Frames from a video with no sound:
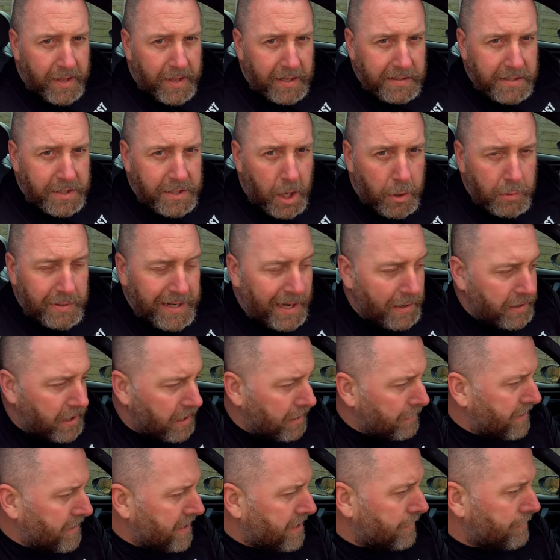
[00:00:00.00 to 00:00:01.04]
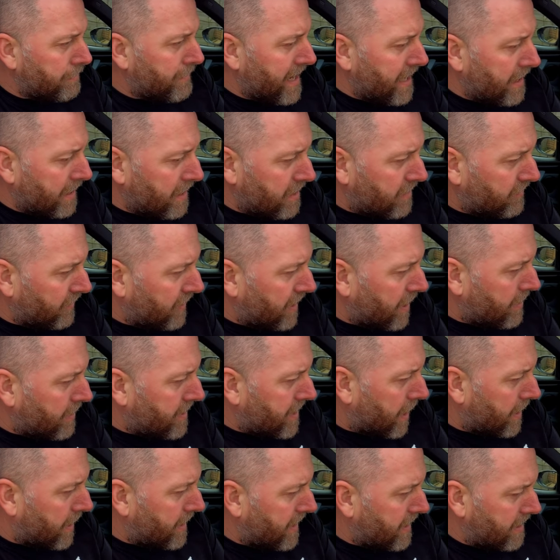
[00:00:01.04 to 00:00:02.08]
There's no doubt going to be some maintenance
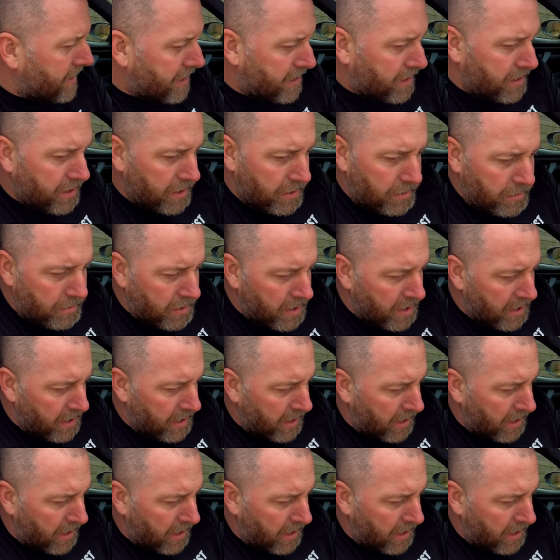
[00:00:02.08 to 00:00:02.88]
videos that I need to do,